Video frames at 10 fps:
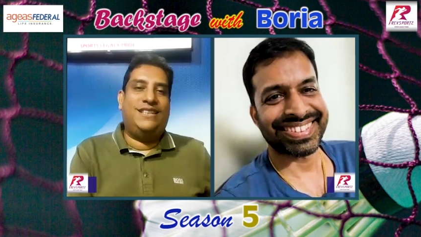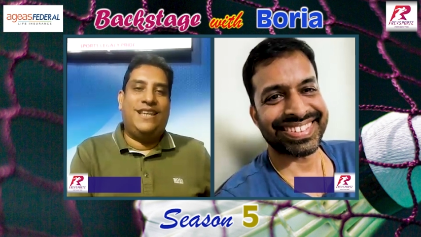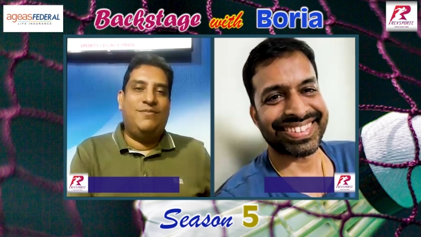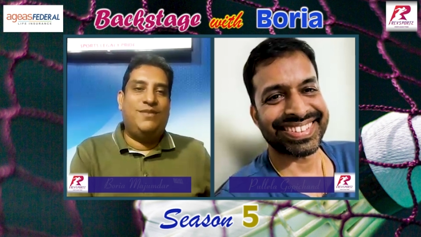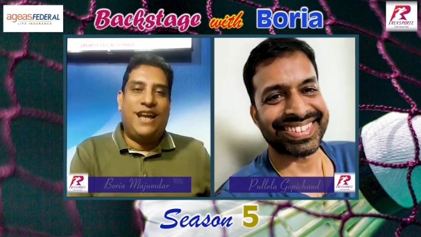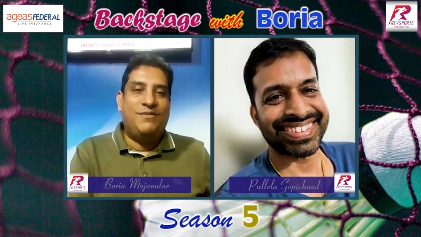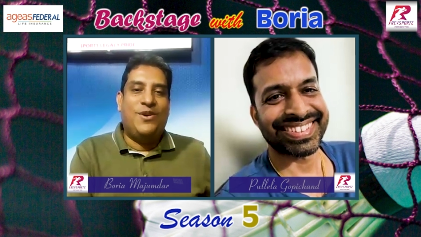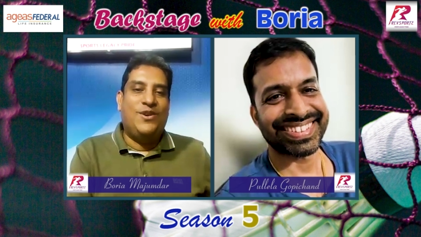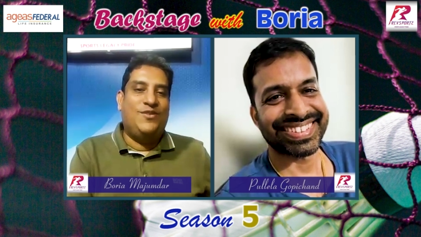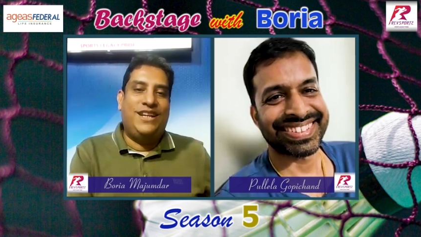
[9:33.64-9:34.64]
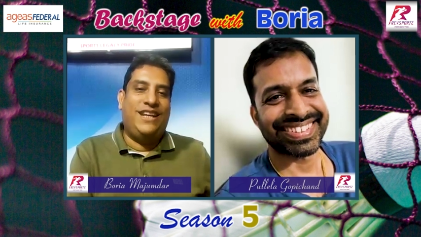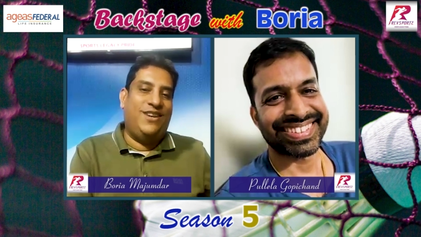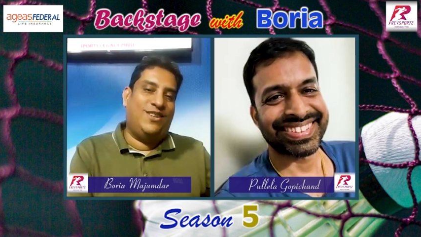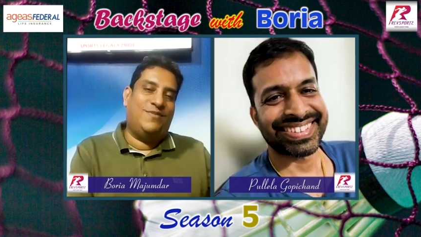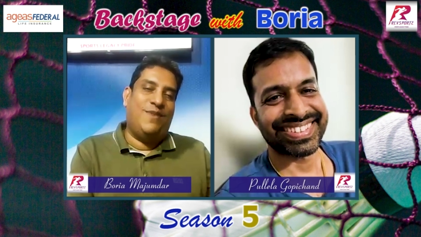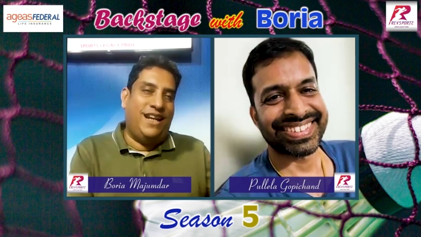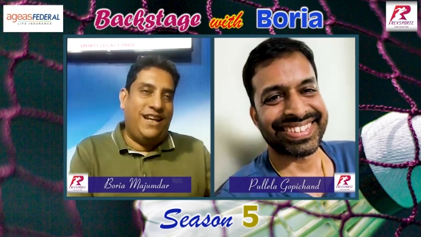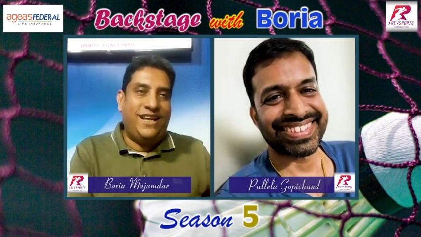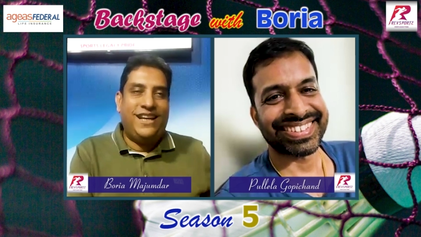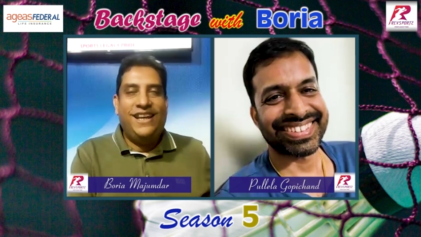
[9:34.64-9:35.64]
Speaker 1: the same time, all of India, you're
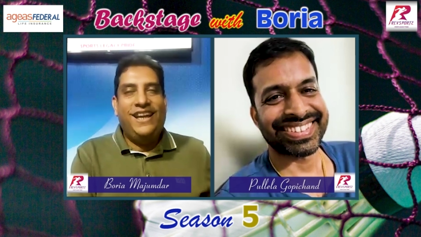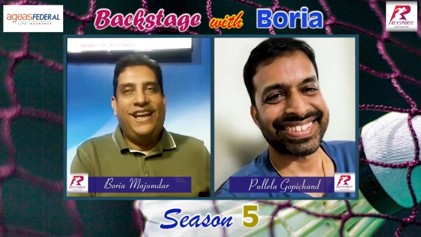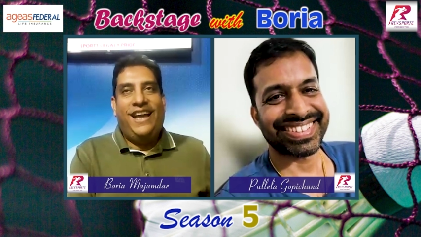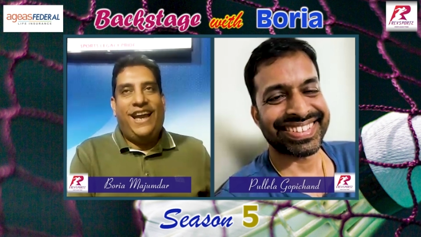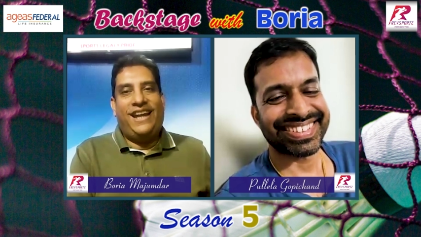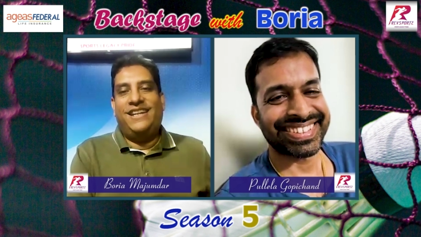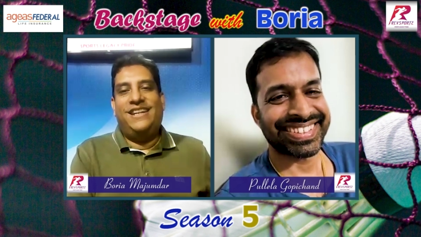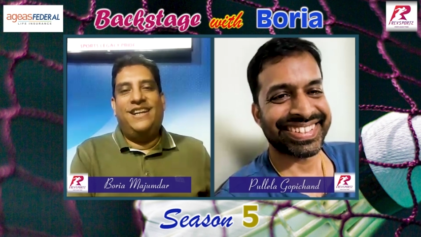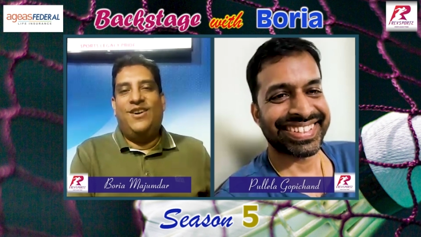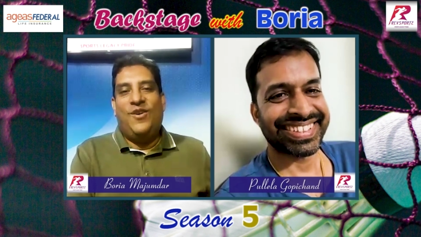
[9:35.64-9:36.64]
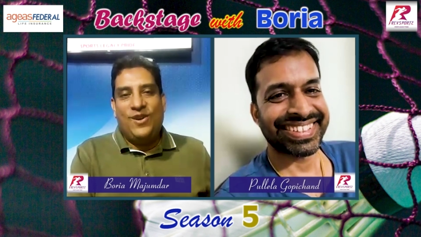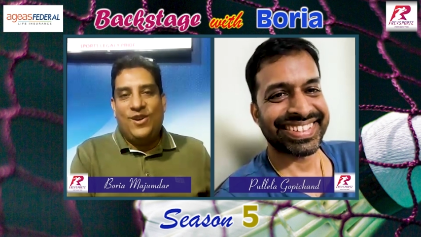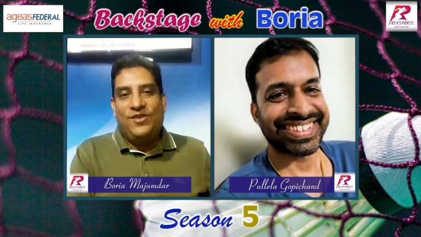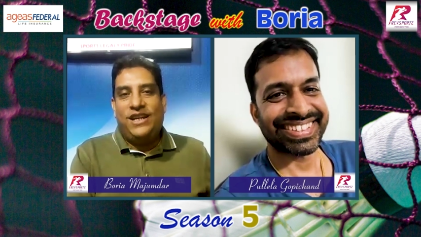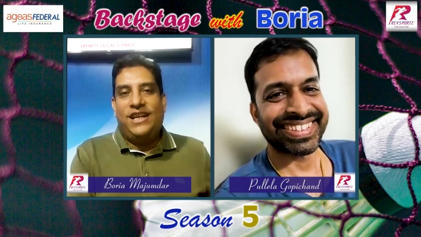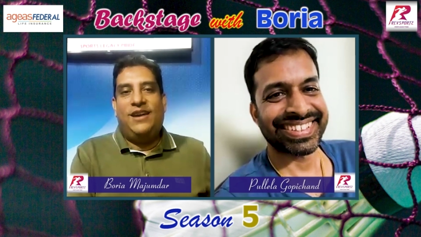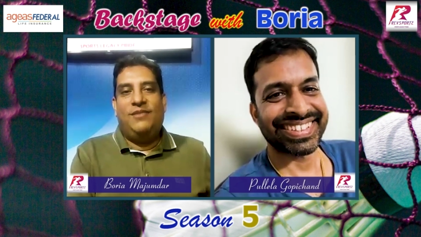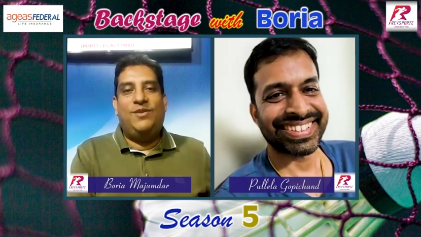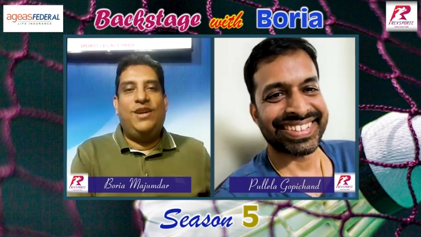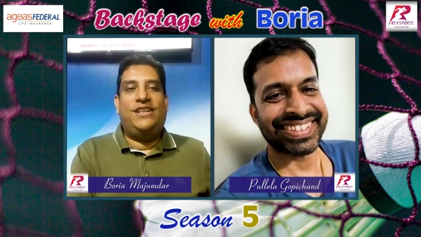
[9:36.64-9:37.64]
smiling. And uh, all of India, I
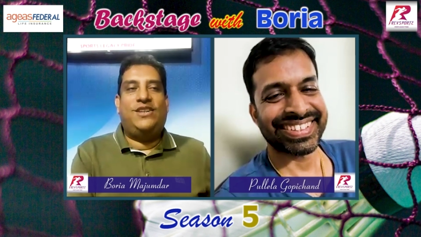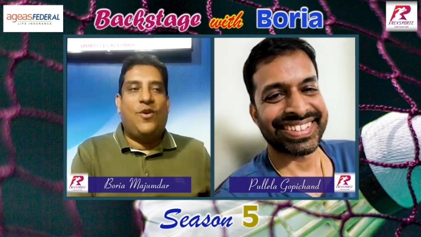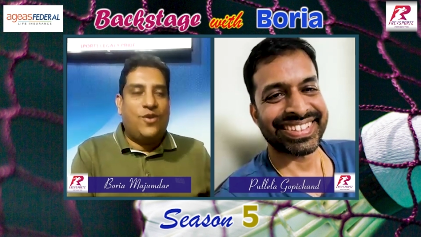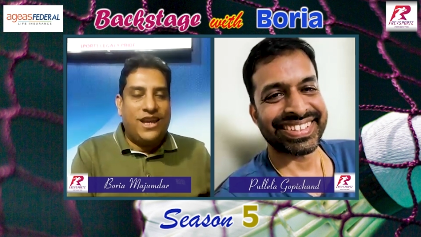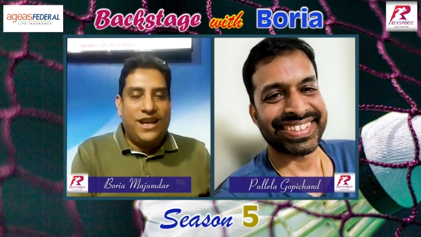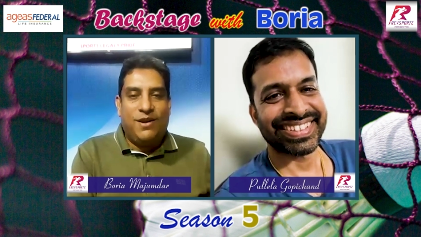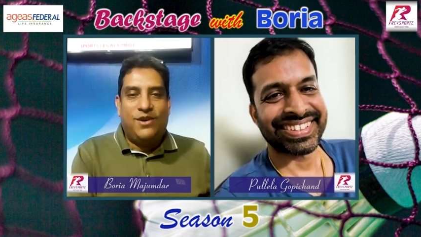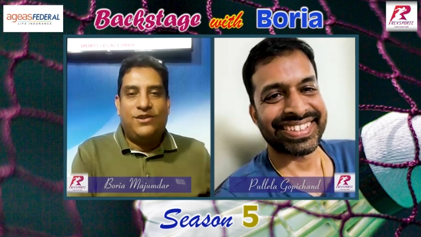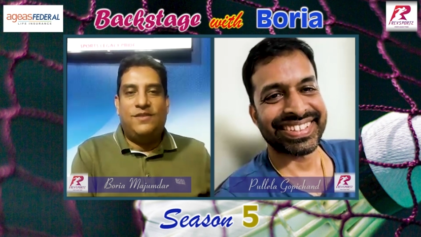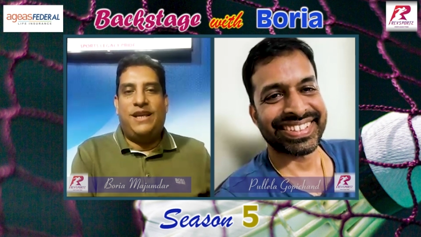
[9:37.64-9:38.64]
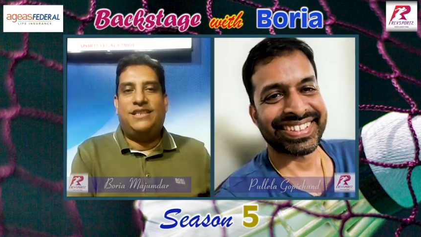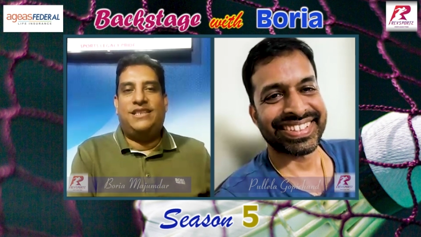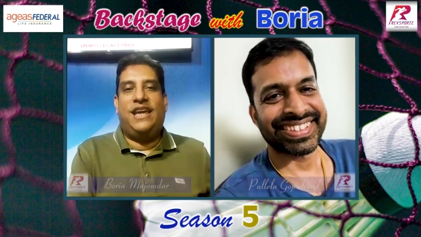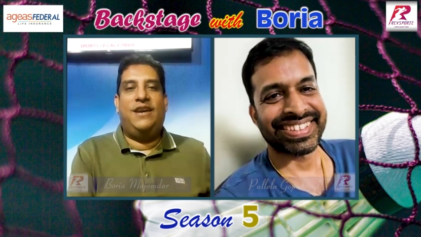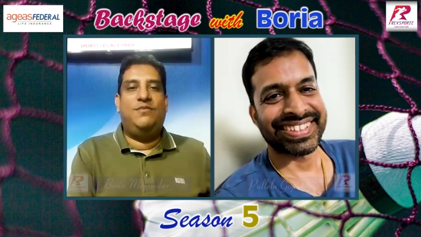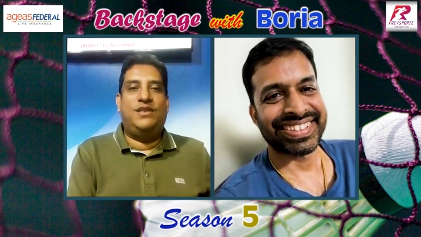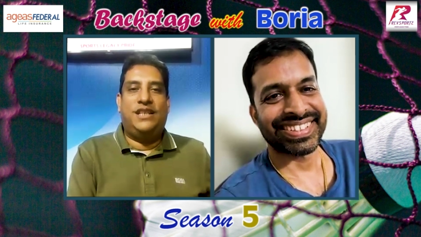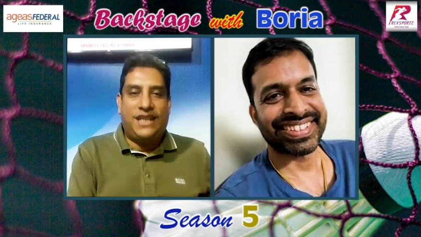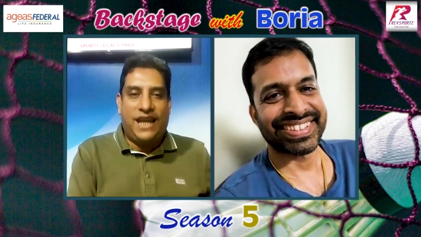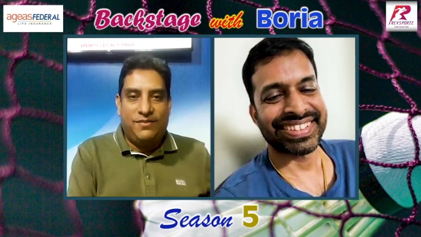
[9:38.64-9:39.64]
mean, we are talking about the best games, the
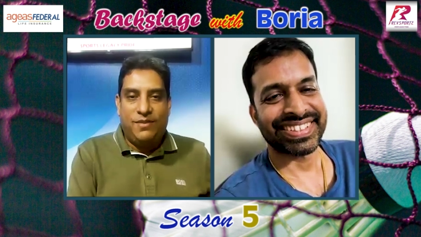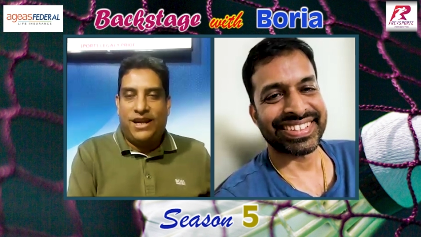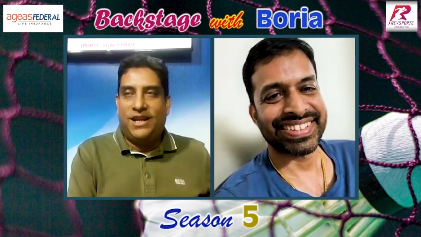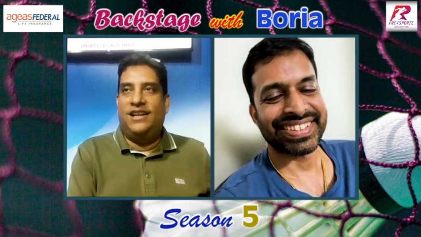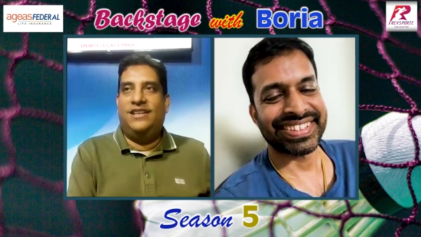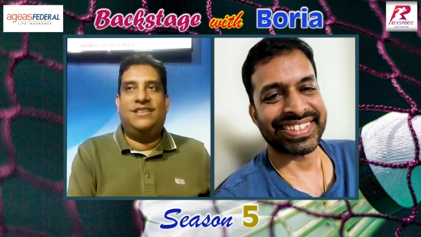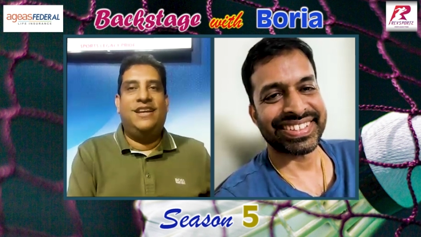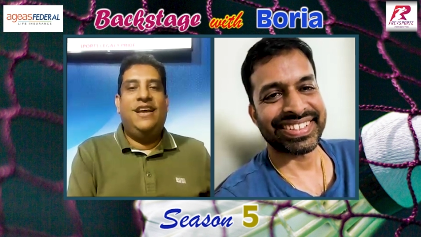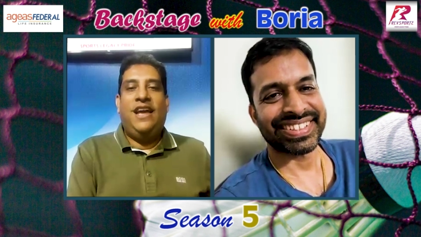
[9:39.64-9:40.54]
10 medals,